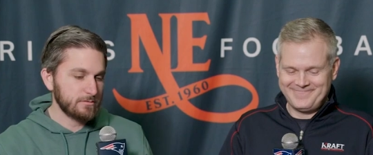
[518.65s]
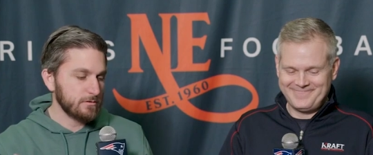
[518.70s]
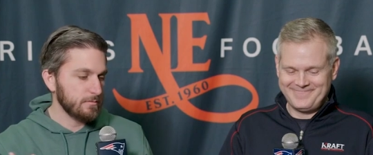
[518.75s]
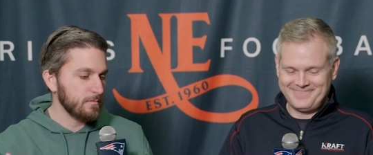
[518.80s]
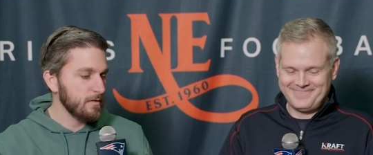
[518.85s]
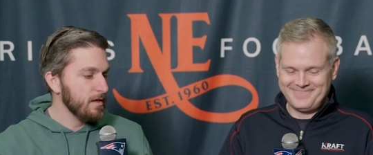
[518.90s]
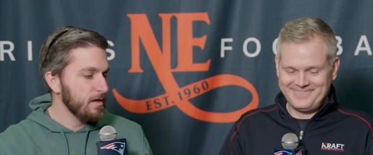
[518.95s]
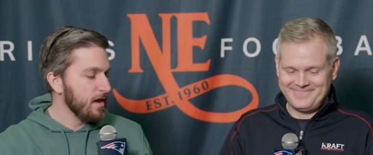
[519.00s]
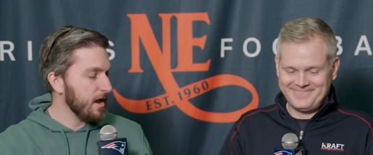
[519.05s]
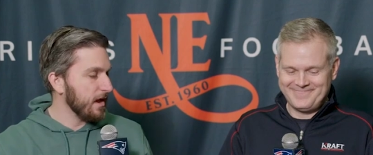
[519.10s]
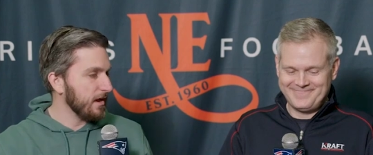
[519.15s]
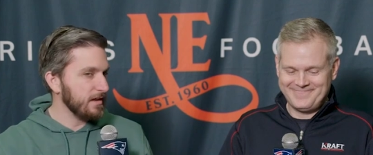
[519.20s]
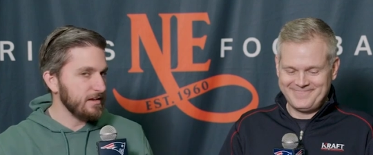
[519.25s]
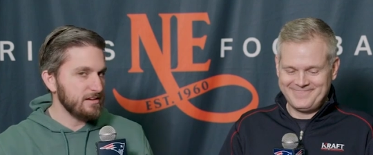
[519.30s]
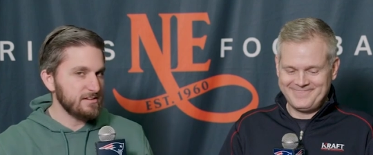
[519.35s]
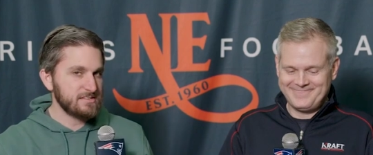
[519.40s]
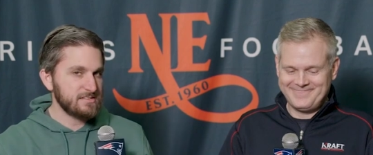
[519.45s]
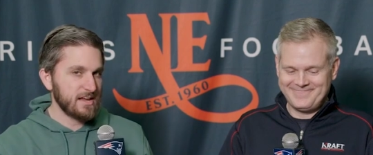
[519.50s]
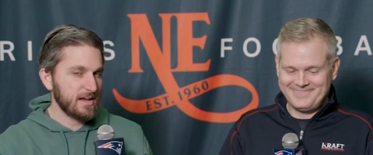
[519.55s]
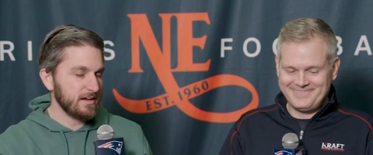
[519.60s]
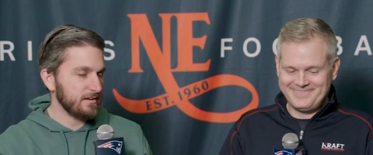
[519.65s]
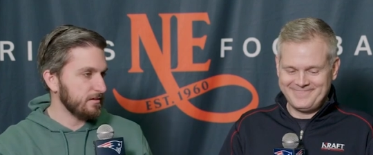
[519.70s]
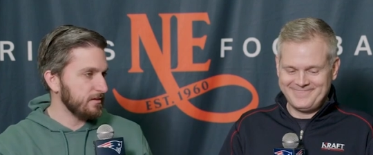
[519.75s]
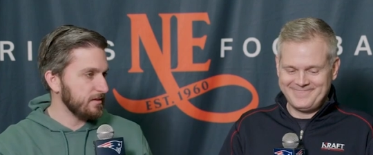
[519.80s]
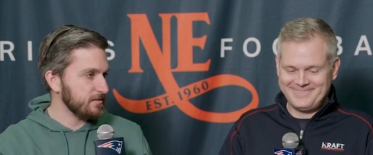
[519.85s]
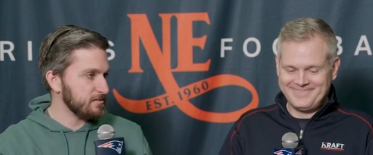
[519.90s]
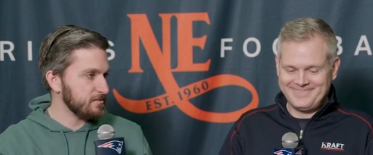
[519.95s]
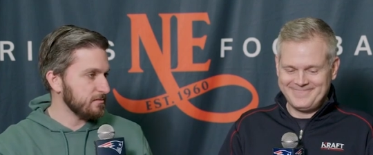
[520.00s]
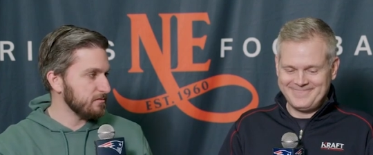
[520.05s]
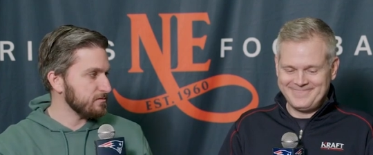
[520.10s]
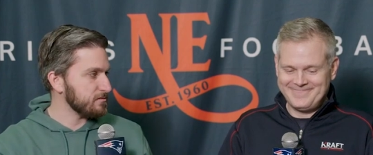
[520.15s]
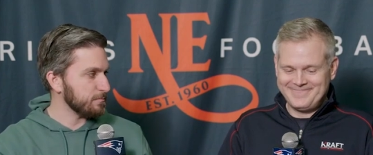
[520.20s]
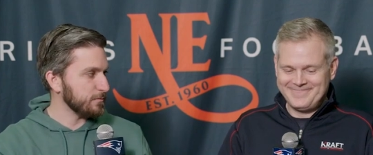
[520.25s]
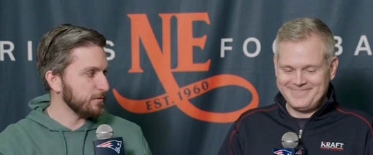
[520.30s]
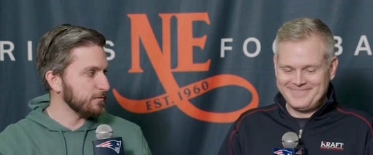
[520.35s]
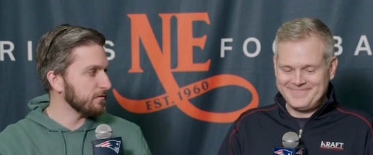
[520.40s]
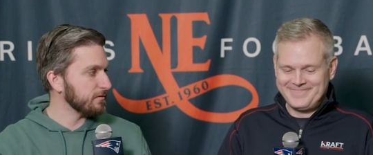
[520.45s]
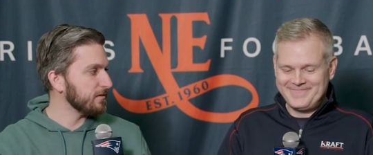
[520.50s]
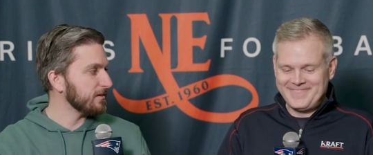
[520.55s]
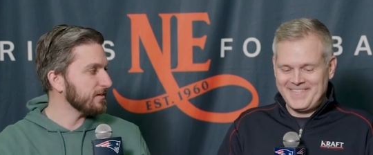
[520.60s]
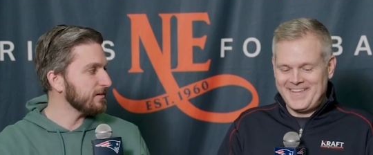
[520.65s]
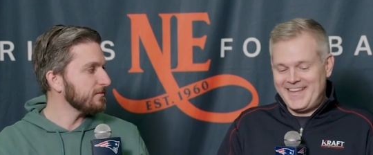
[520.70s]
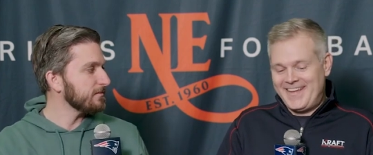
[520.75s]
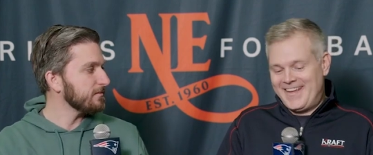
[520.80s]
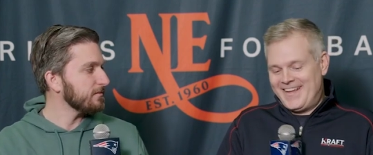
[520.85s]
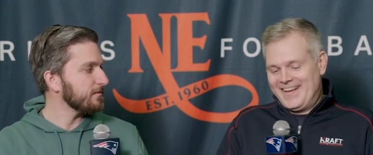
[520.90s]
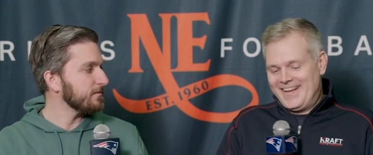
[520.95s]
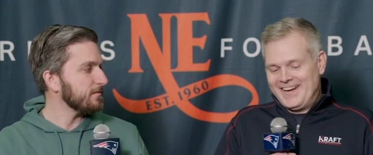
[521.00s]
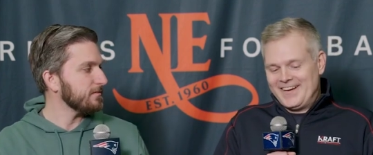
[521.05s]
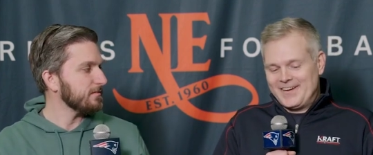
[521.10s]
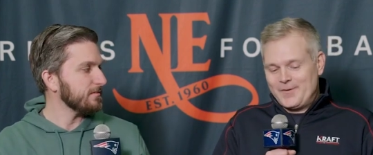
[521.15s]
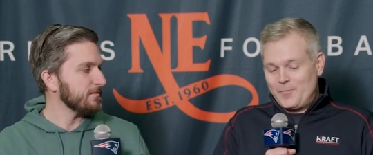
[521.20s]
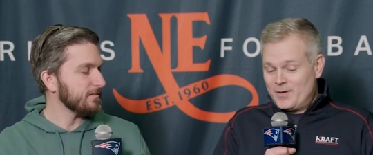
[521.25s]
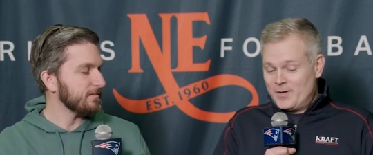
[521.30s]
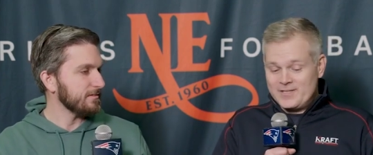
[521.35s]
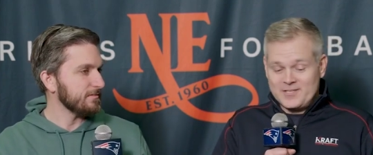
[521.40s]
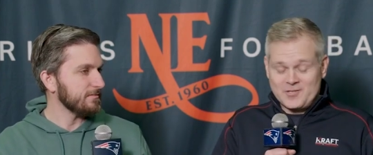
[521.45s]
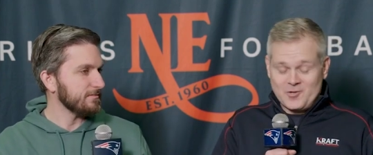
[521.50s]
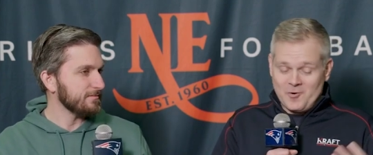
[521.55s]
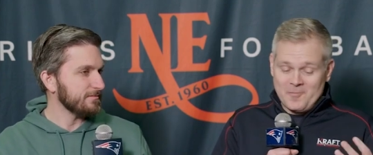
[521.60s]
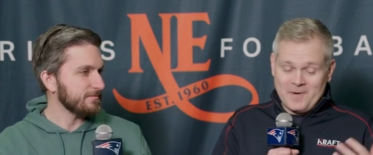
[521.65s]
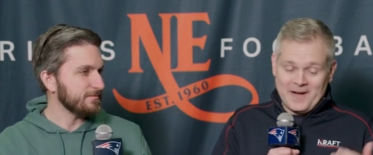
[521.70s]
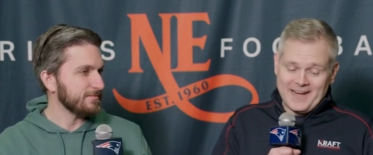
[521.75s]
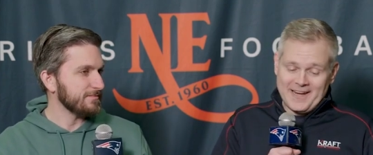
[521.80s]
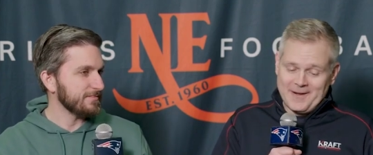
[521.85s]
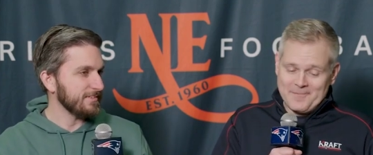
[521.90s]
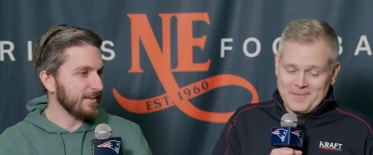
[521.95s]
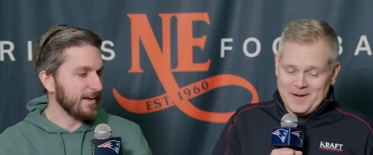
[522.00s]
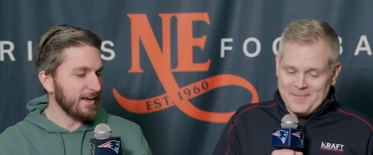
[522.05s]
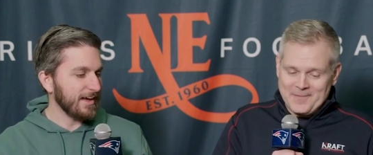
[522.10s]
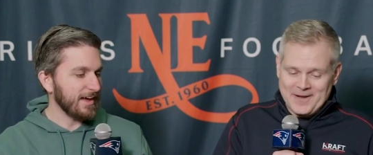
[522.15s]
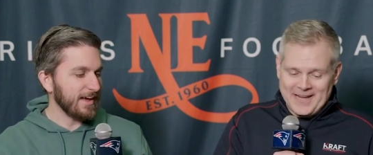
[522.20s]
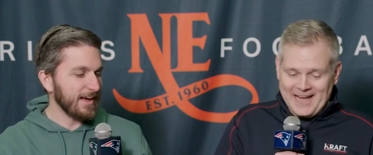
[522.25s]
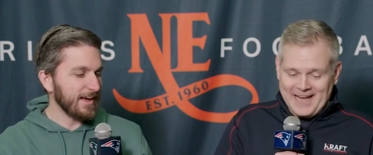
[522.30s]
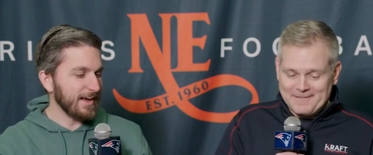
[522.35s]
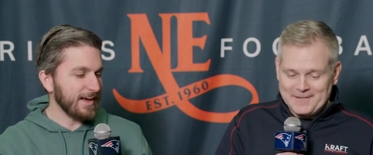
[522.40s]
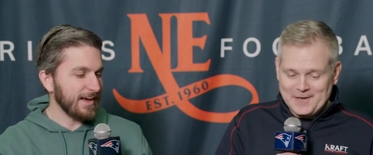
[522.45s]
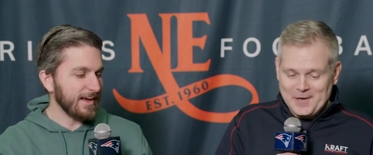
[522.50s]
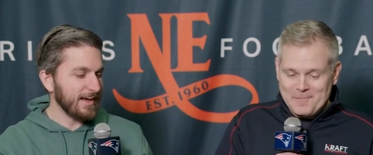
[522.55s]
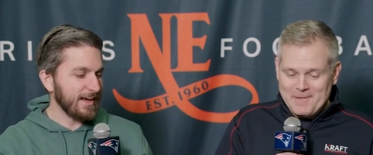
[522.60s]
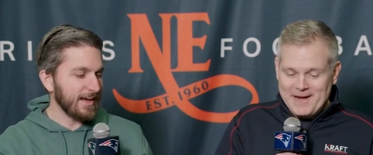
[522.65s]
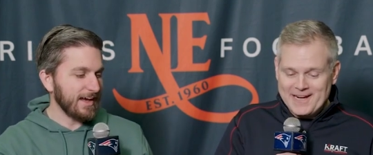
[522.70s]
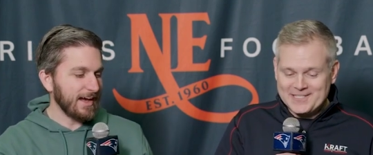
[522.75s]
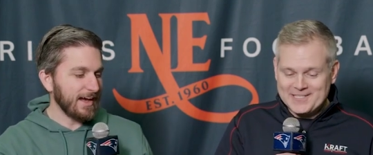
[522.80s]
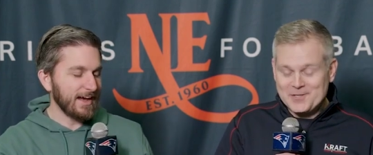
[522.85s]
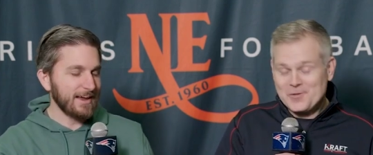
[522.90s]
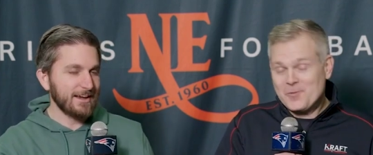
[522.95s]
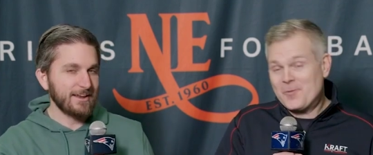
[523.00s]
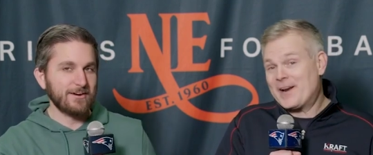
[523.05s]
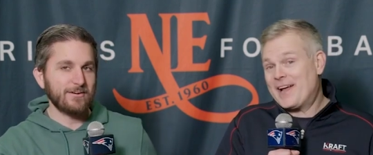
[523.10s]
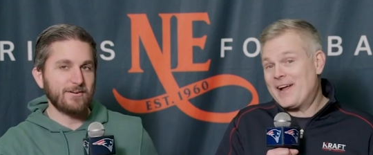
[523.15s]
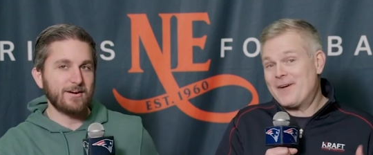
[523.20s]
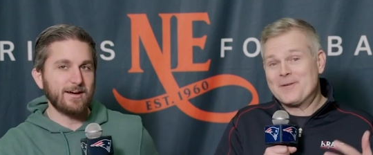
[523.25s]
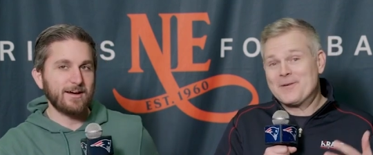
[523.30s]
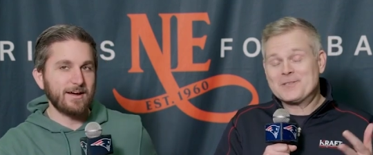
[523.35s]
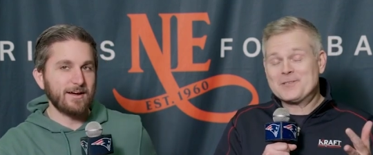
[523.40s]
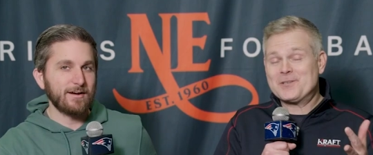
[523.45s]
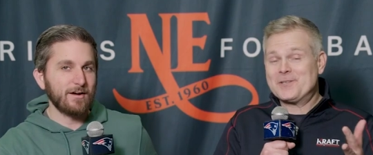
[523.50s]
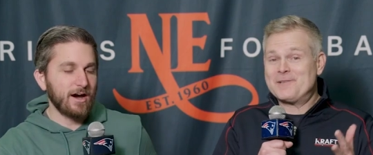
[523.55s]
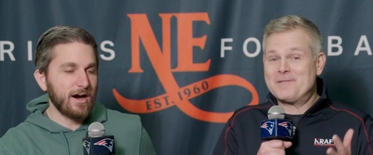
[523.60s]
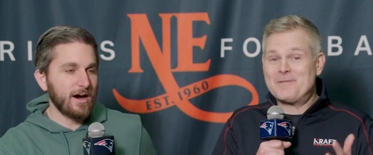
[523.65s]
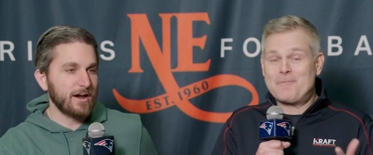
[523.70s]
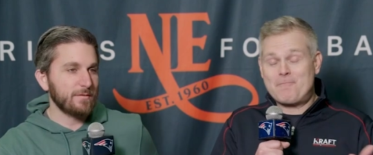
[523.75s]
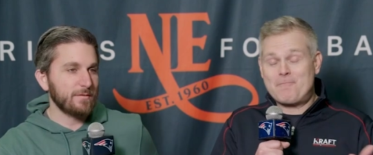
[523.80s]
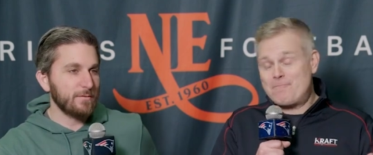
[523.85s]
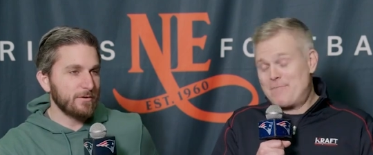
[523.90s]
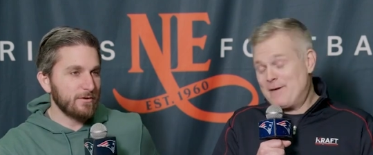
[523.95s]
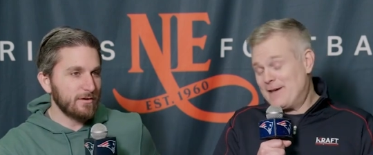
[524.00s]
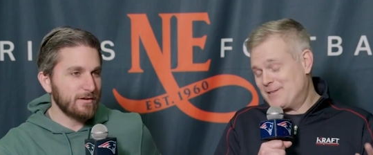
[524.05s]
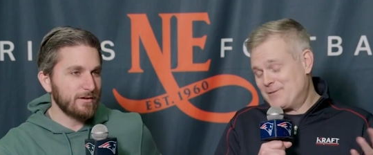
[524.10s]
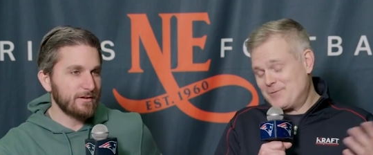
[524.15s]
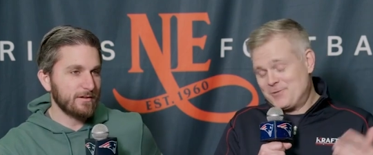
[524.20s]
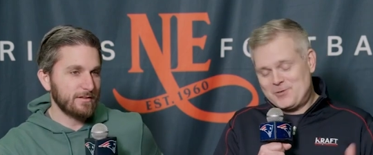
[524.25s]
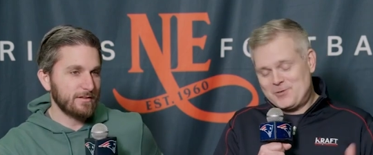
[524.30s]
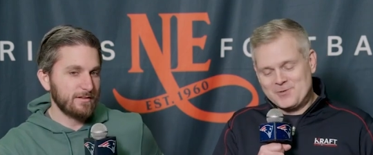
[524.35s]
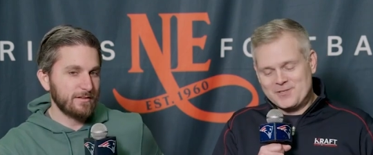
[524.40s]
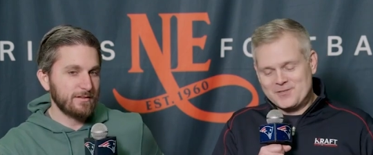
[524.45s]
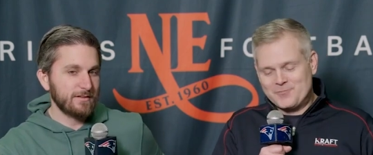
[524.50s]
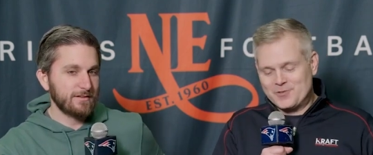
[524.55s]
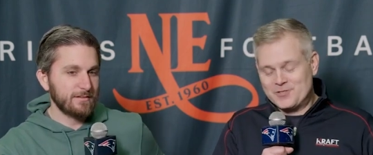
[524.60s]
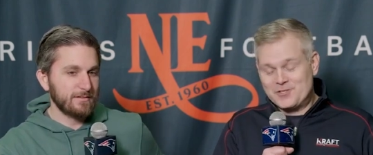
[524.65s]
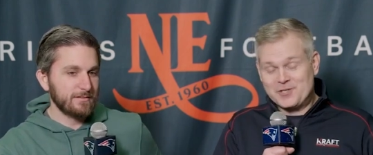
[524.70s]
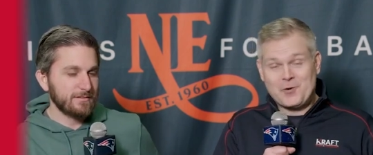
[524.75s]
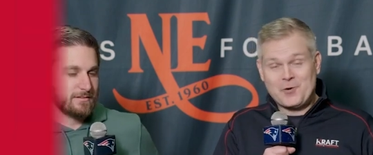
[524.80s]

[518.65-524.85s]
Speaker 1: to him, and he just handled it so smoothly.
Speaker 2: Well, you stole mine. I'm, I'm going to have to go back to the one I originally picked, which was was